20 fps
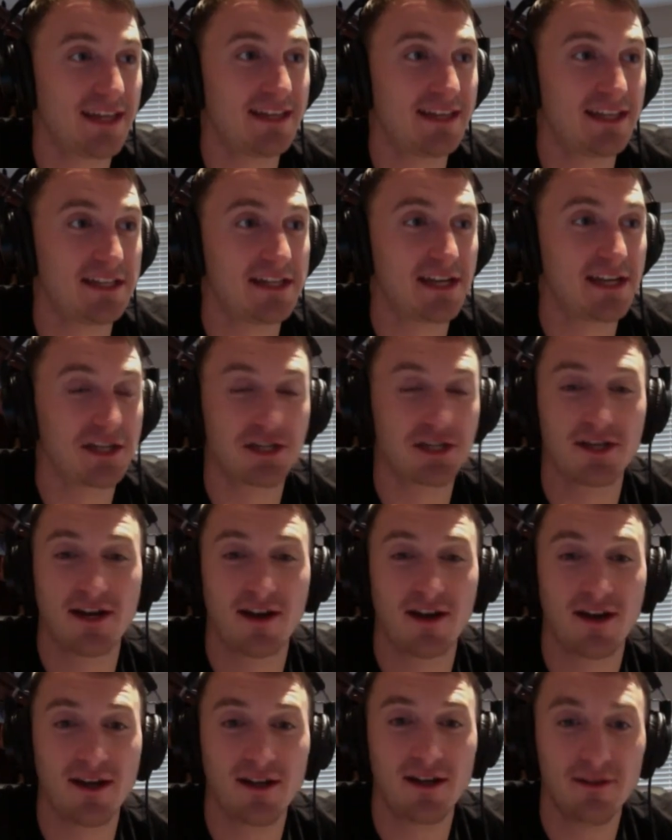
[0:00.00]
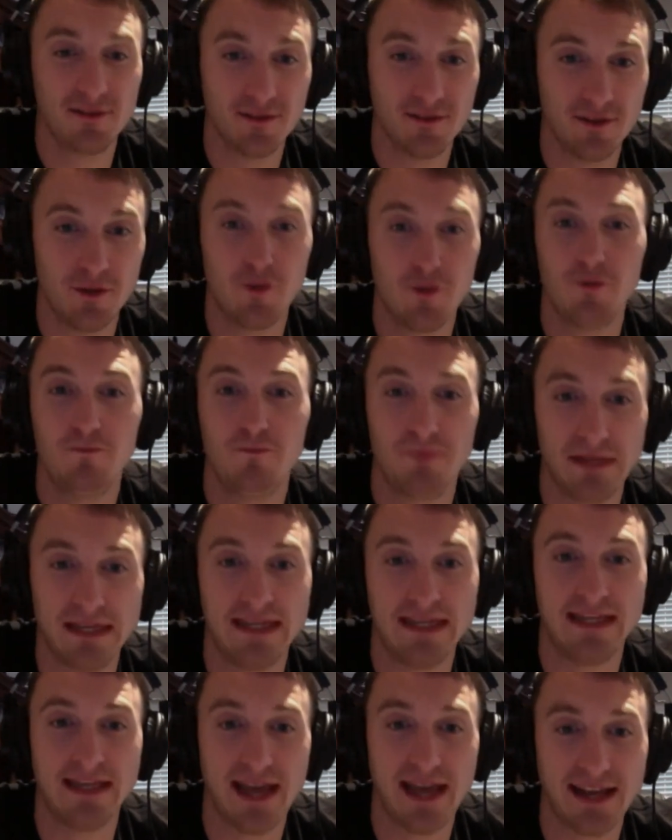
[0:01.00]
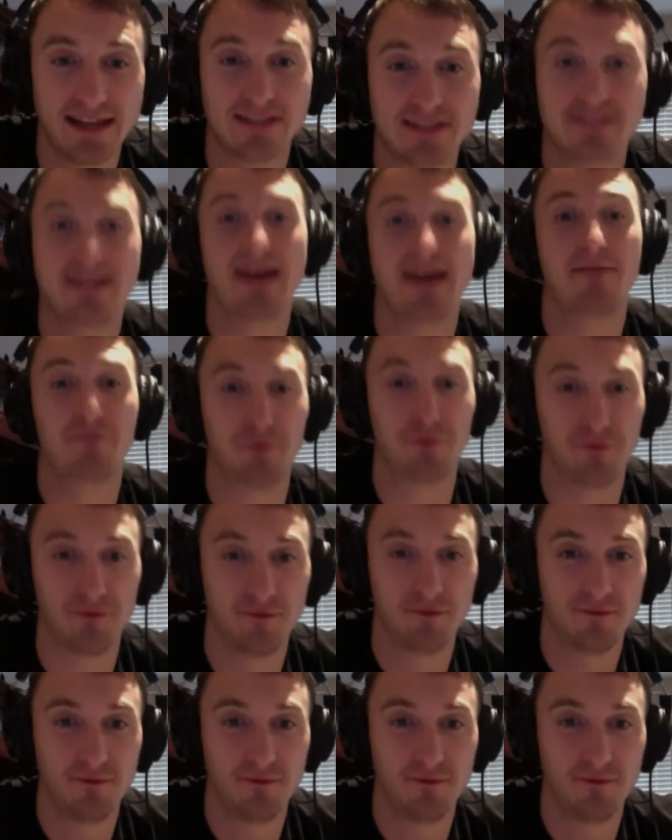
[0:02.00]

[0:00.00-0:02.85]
in the dictionary, you'd be an example.